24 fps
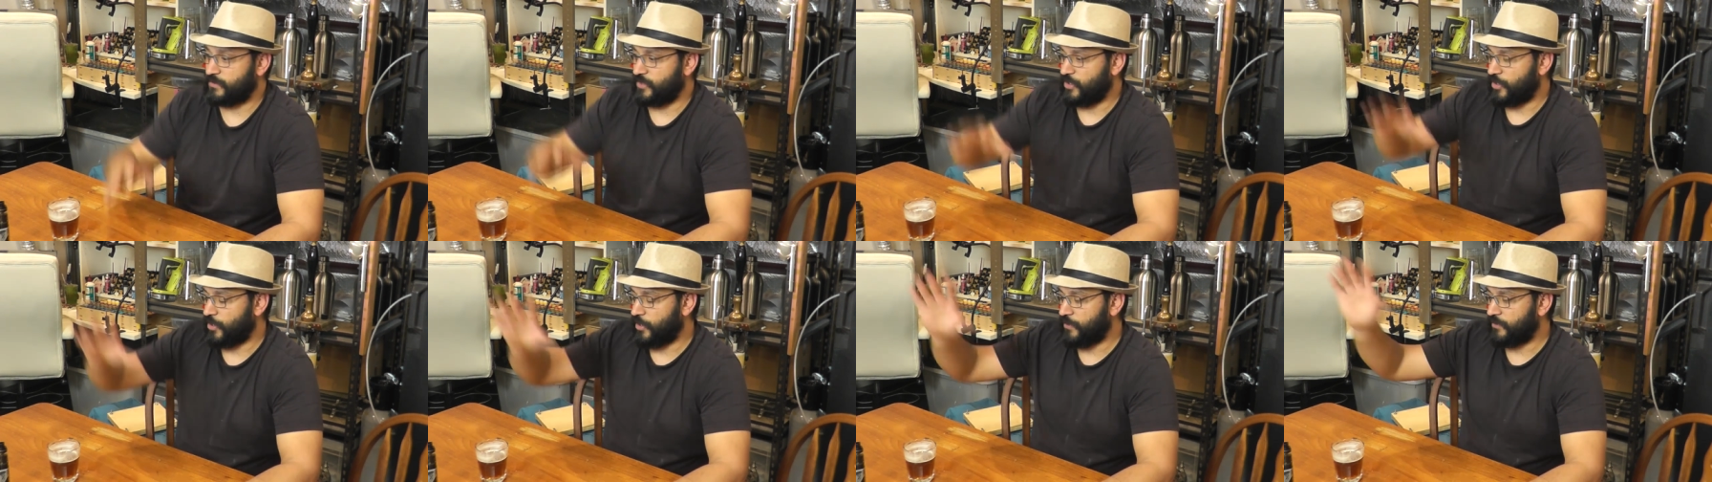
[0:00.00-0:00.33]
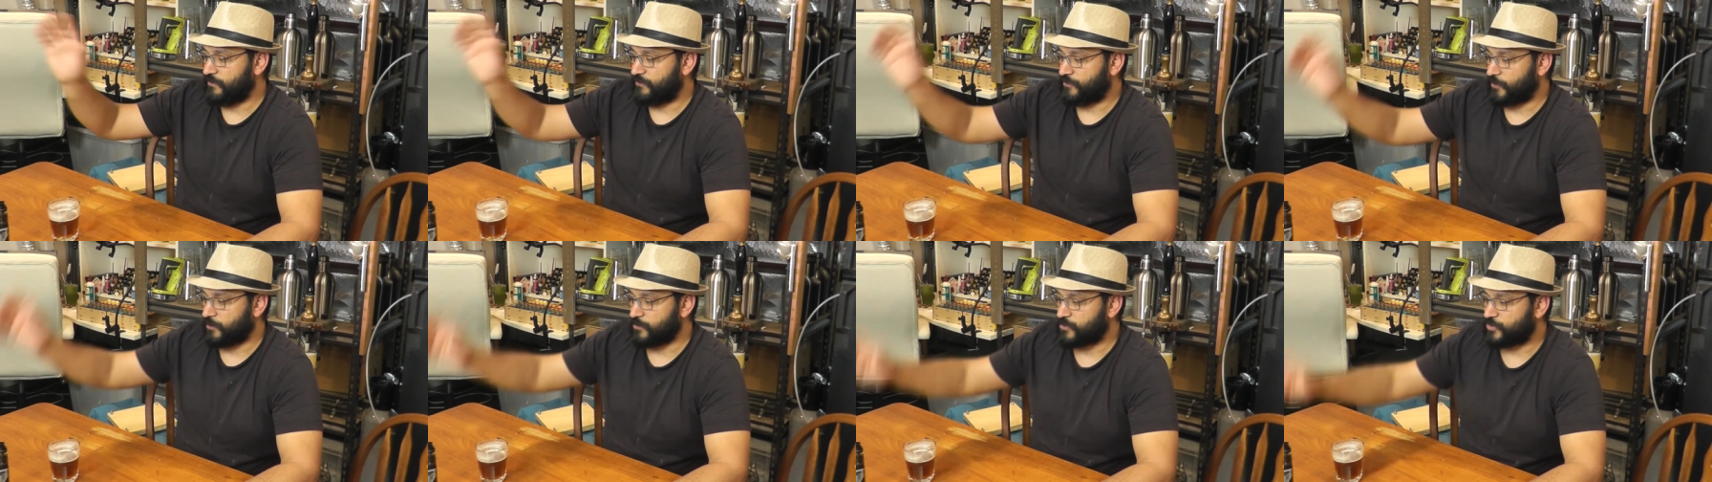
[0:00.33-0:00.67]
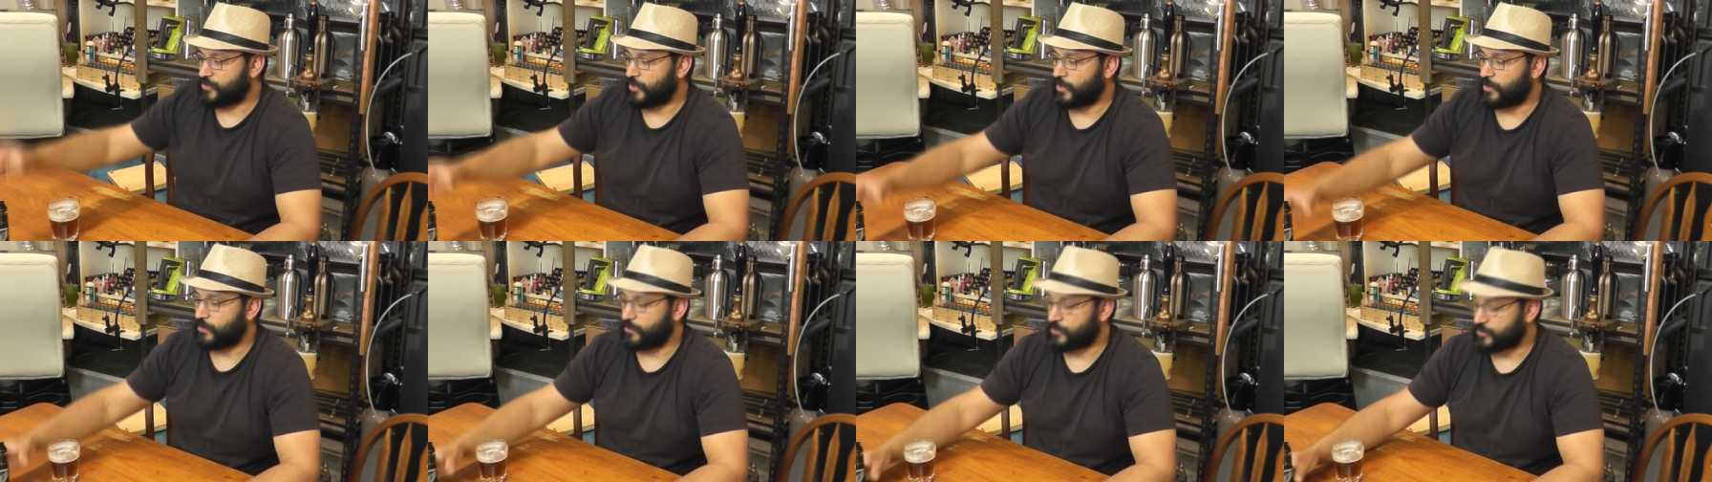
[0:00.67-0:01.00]
you know, from
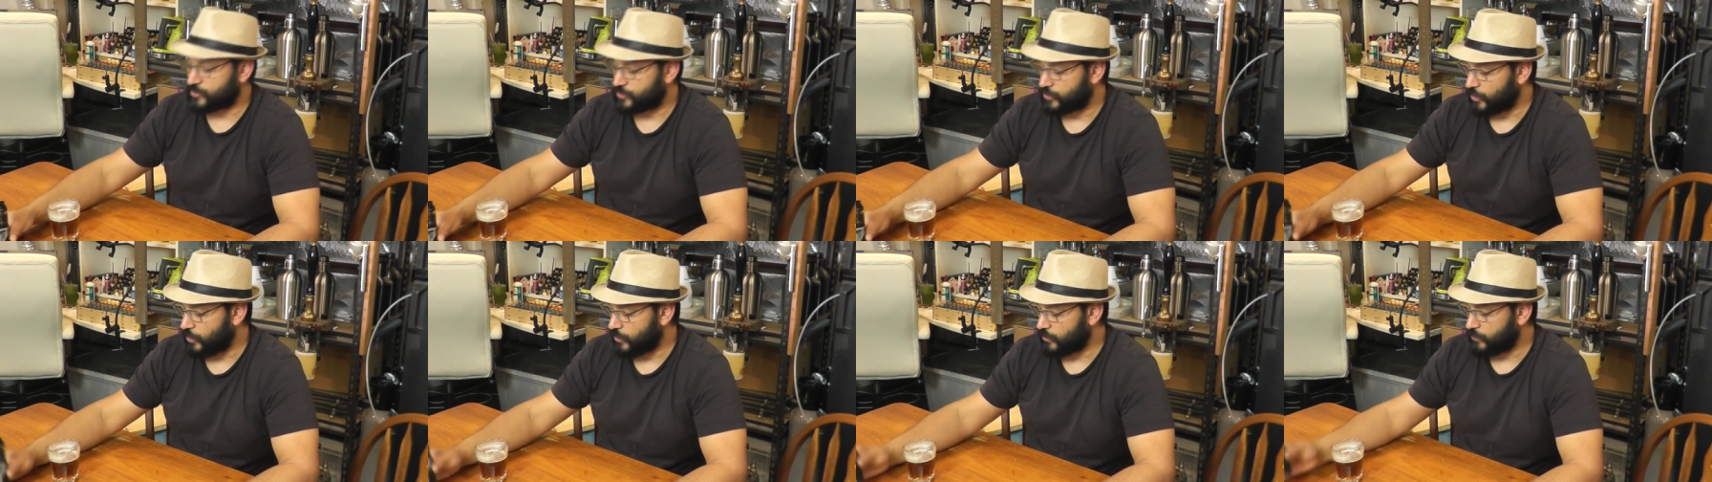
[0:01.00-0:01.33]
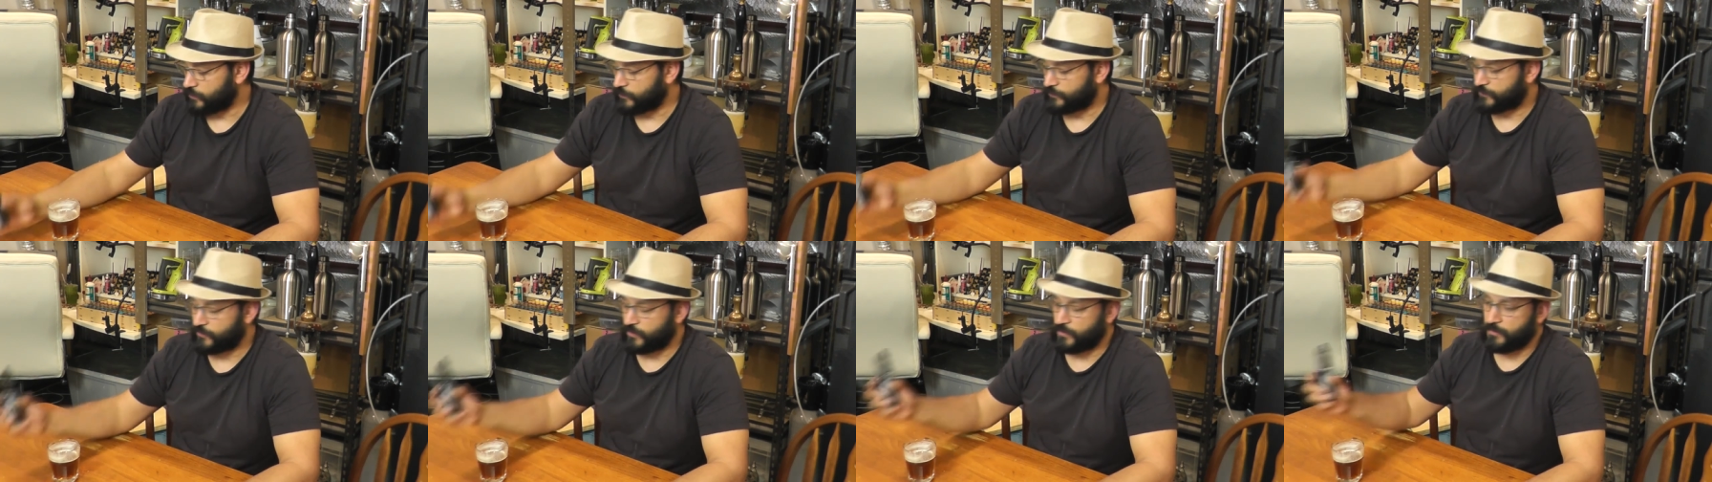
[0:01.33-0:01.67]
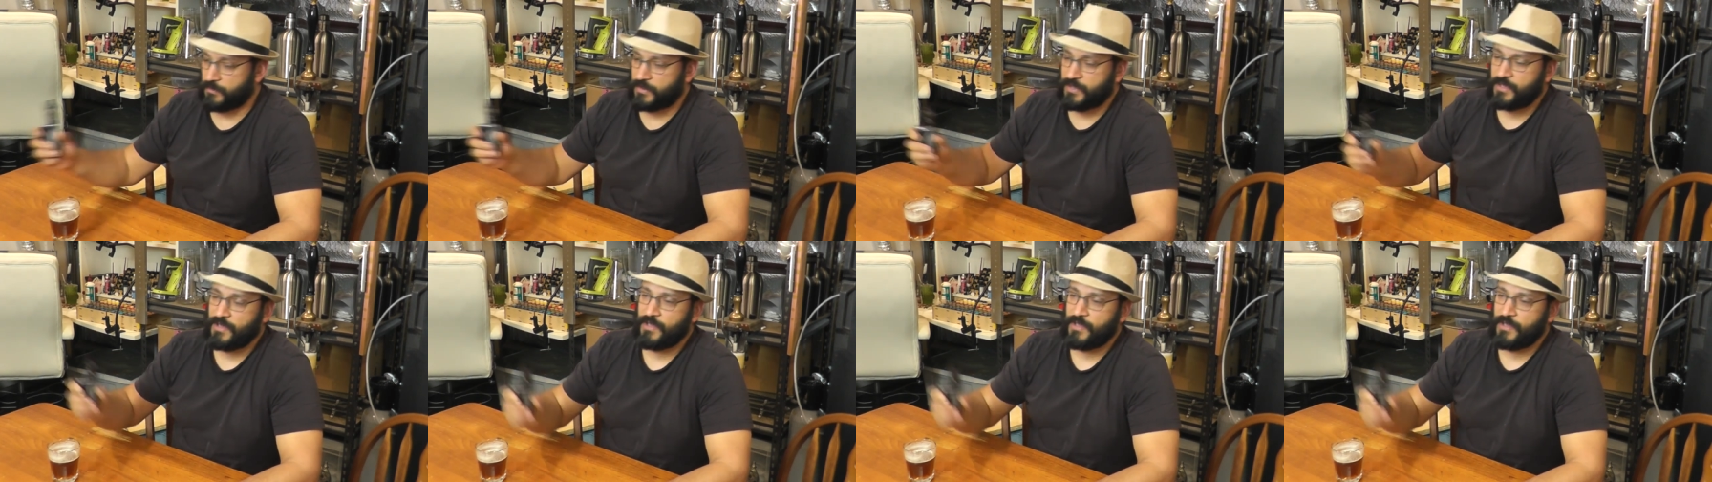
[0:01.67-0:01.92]
circle to circle, from,